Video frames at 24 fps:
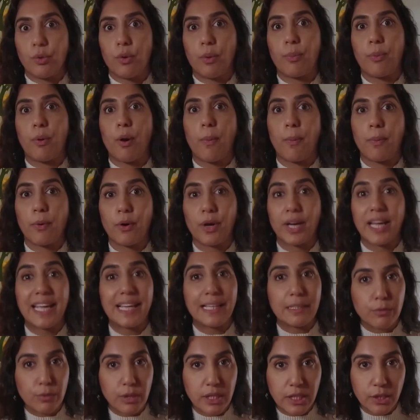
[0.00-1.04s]
proper
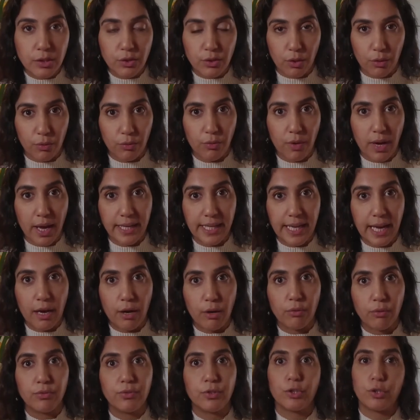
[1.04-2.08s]
accounting software
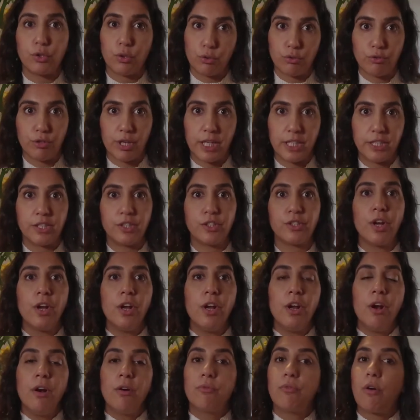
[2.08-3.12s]
now for sole traders
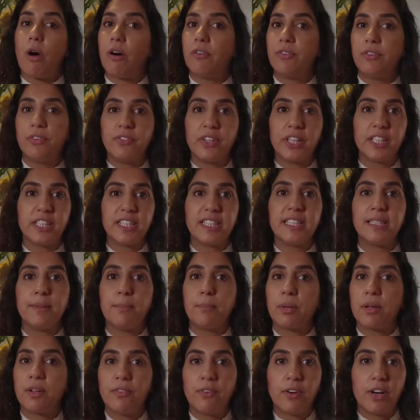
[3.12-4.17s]
rather than a
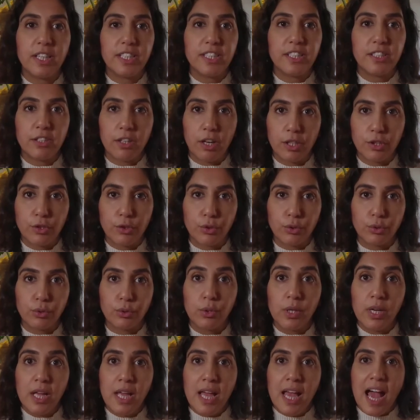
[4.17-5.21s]
simplified side tool.
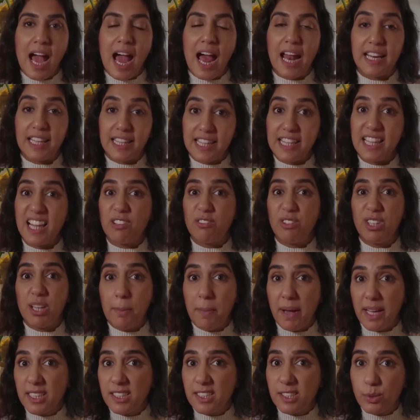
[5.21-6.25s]
And I think that really
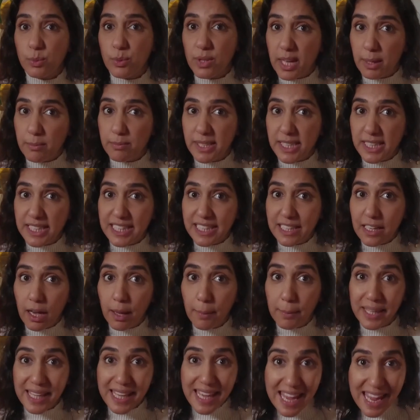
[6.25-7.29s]
matters with MTD
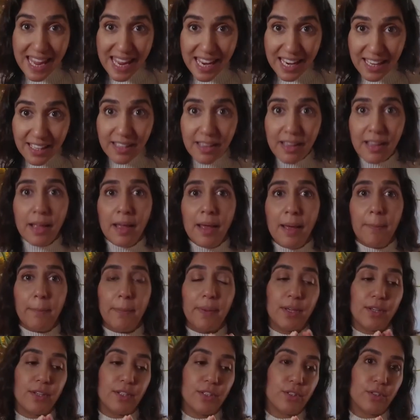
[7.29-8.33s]
coming in
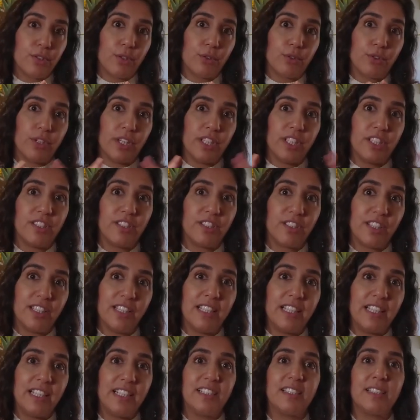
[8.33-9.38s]
because sole traders are going to
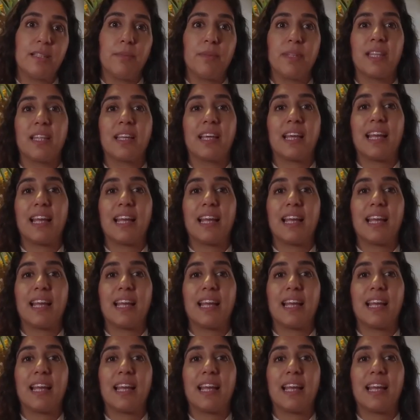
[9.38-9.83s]
need something they can